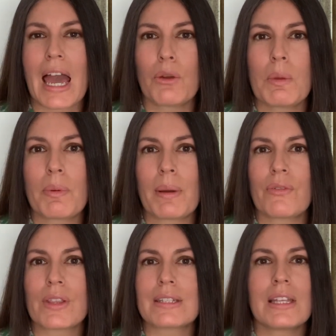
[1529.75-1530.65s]
How do we prepare
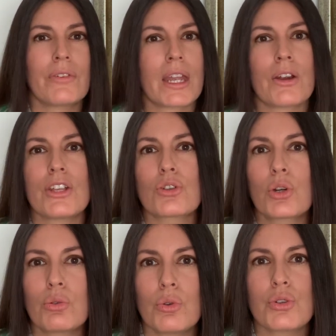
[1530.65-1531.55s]
for this? Self-care is
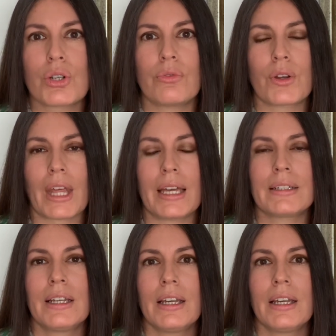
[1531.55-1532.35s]
crucial for that.